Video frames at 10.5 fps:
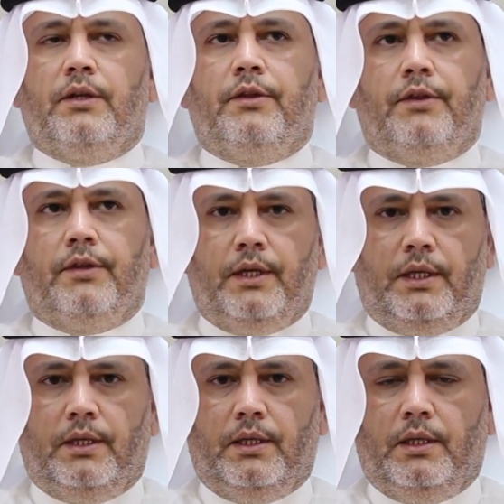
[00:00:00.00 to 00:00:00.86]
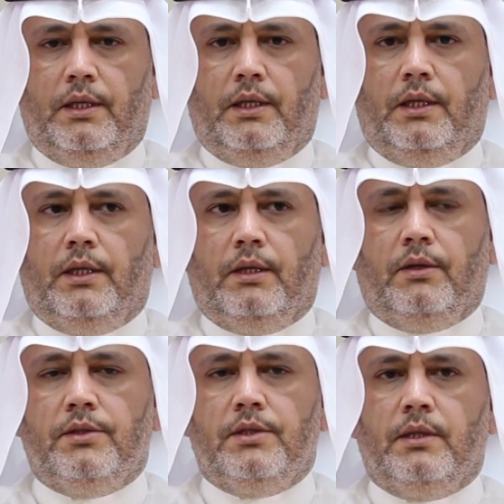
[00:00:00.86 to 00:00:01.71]
3, the
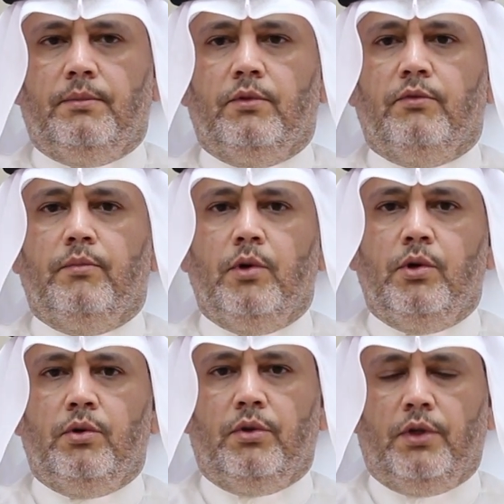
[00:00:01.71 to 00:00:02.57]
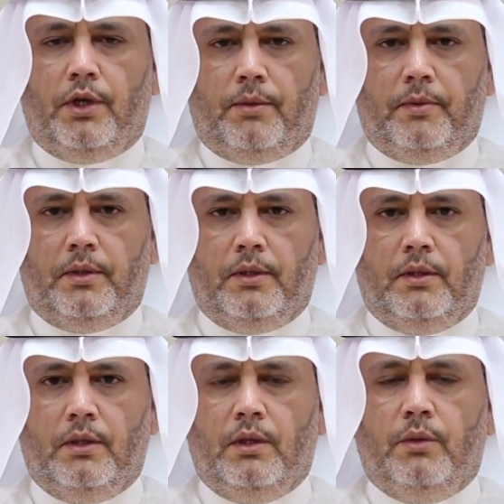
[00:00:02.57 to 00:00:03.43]
concept of monotherapy.
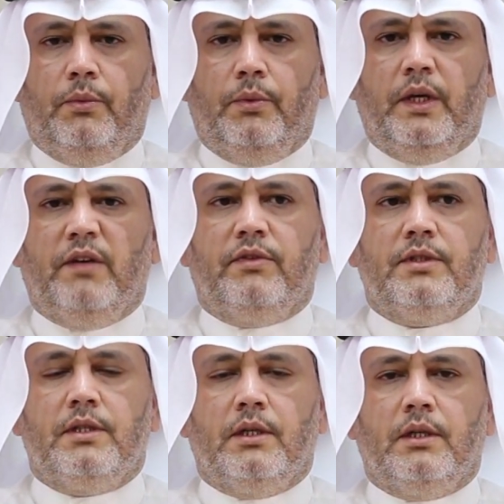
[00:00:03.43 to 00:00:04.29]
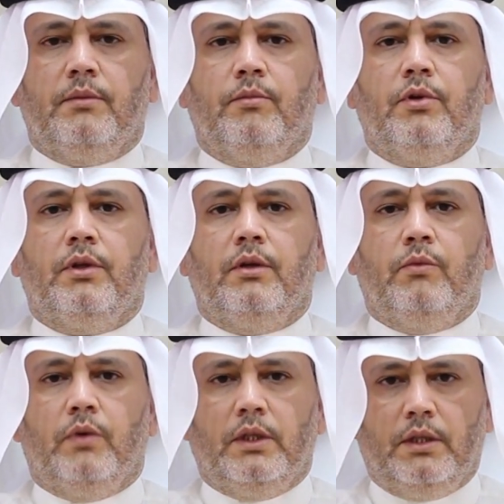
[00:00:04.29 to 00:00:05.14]
We never start more than
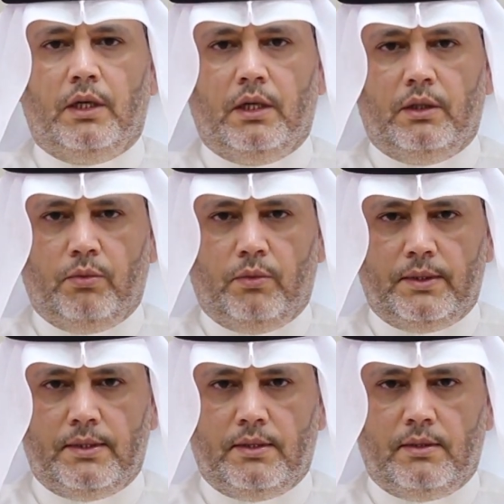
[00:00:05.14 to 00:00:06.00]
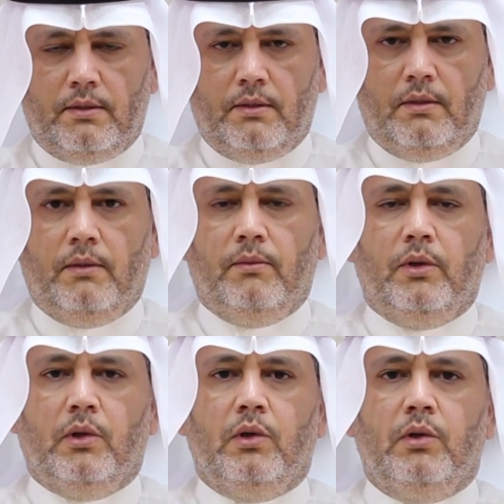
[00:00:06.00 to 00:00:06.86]
1 drug at once.
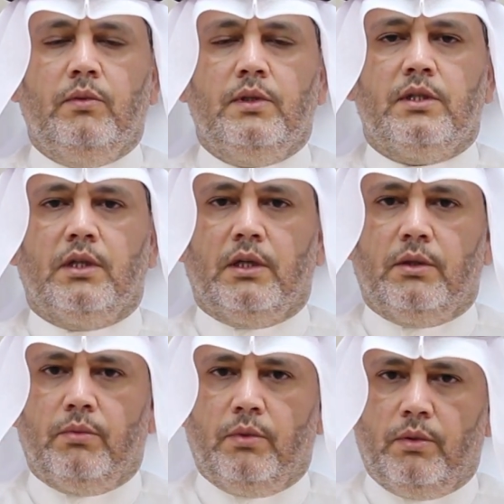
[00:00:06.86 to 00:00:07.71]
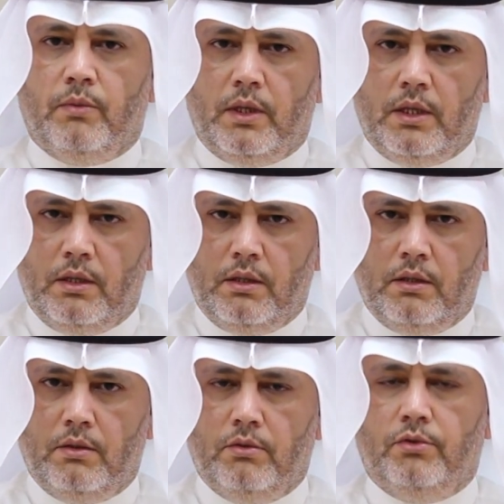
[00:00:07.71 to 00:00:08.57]
We always start with 1
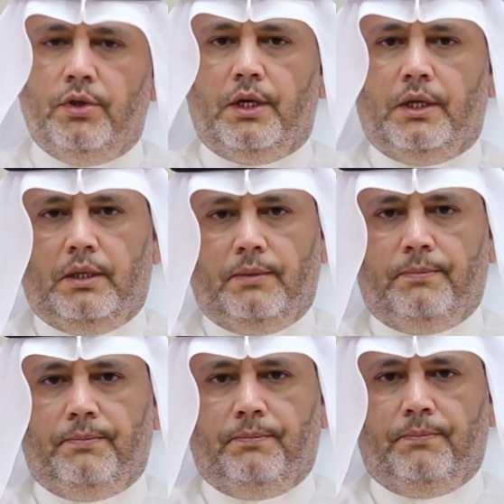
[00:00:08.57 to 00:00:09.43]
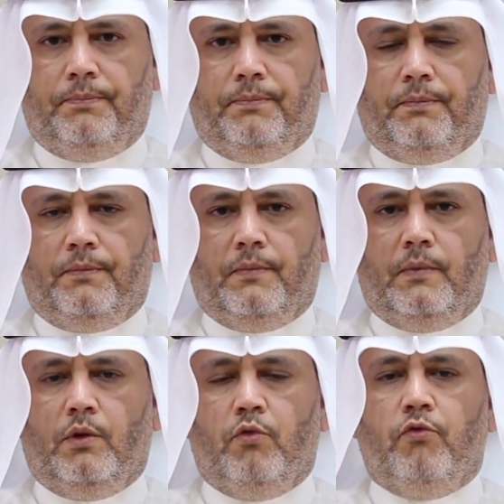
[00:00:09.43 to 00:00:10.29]
drug.
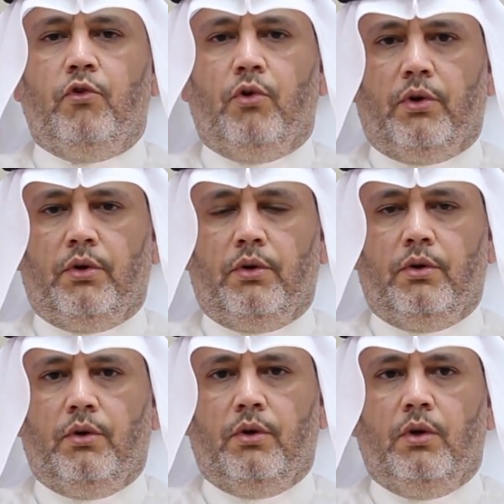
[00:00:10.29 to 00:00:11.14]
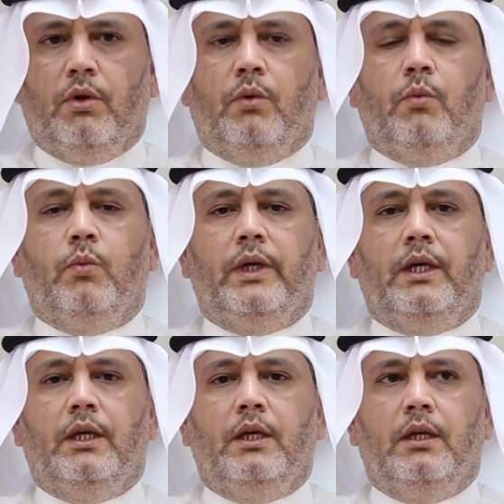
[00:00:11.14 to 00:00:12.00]
4,
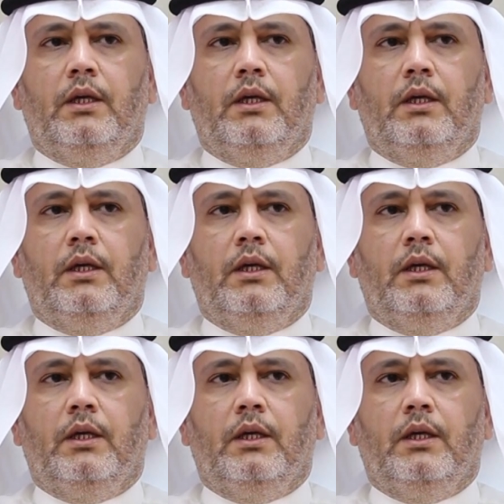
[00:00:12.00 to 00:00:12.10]
we